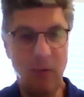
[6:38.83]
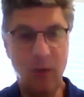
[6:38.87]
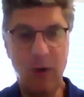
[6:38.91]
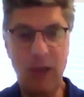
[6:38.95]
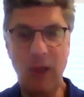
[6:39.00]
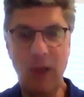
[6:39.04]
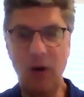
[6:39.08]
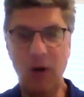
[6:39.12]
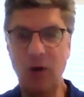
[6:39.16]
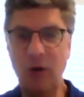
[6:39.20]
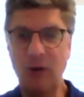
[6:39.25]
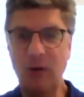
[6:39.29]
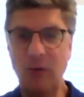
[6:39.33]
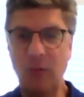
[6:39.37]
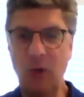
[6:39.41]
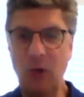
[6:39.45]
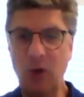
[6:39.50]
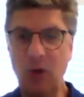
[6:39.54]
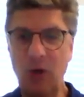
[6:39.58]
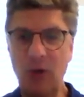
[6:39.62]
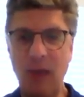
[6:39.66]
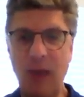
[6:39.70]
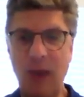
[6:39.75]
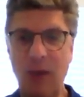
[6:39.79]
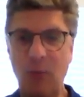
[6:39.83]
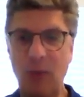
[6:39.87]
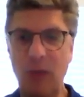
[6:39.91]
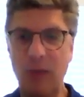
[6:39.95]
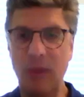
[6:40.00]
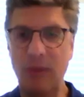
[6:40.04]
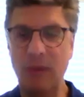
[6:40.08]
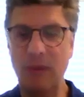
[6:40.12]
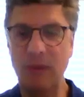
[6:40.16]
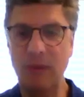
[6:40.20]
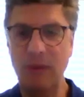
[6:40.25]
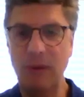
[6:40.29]
We learned that with
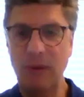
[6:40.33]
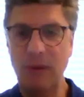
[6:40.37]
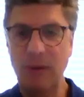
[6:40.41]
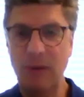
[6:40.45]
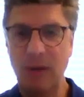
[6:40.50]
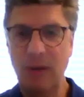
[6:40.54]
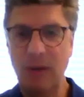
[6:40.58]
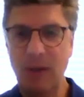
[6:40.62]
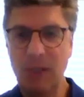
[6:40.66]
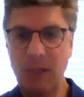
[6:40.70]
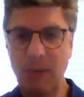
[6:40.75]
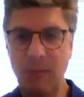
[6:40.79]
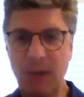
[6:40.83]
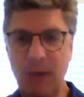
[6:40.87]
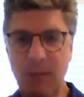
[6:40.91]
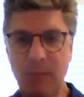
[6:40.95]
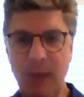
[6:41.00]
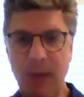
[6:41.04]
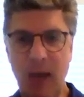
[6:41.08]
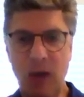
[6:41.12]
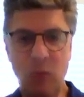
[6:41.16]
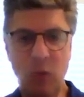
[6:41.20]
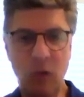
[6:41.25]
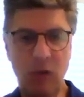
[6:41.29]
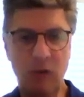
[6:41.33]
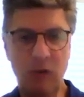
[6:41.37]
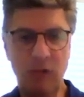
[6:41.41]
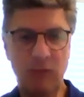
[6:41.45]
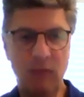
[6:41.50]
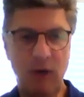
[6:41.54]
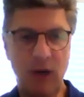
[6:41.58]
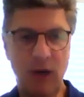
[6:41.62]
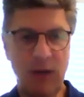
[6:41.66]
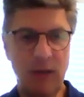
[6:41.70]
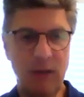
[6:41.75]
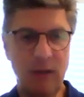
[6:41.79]
the big bad wolf,
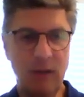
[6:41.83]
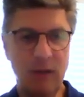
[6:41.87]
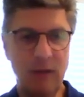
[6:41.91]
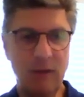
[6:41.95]
right?